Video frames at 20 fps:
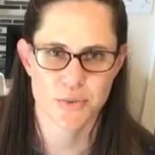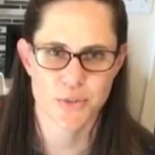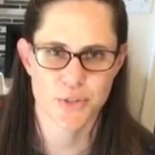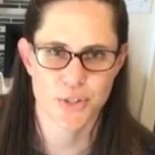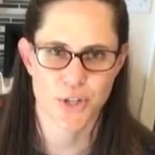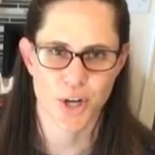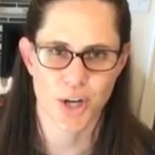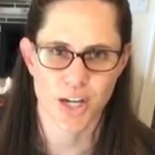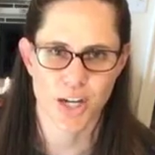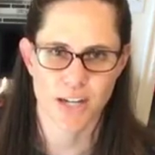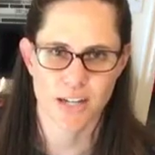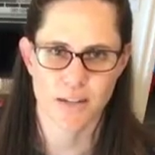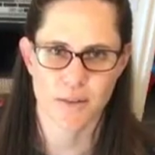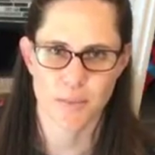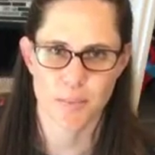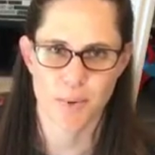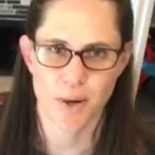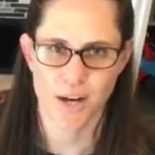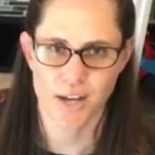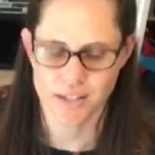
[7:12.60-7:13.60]
it's dark, and the
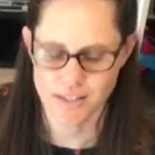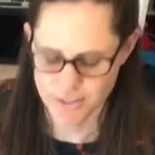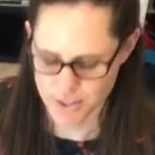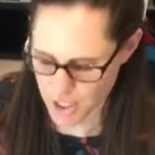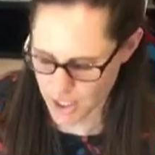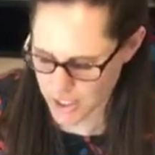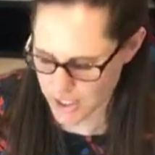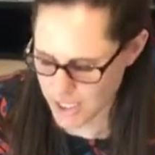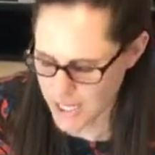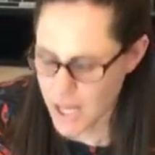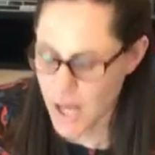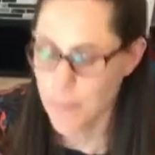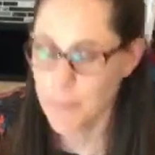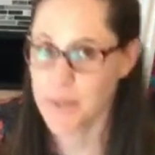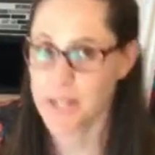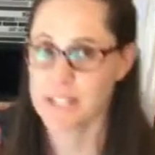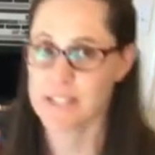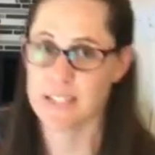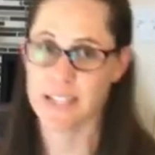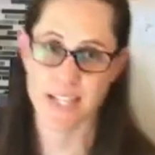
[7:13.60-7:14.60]
pot is dark,
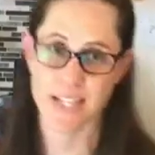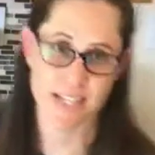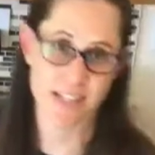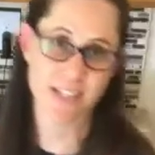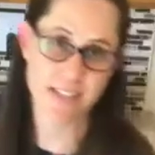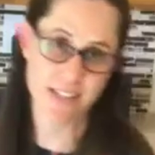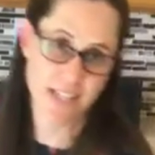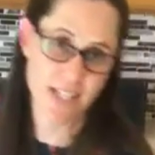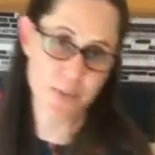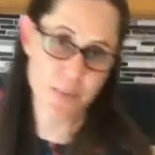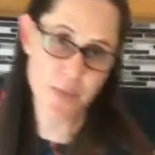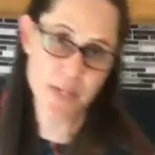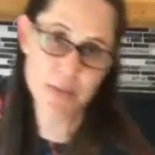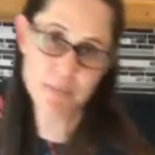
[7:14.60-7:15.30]
but it's like a liquidy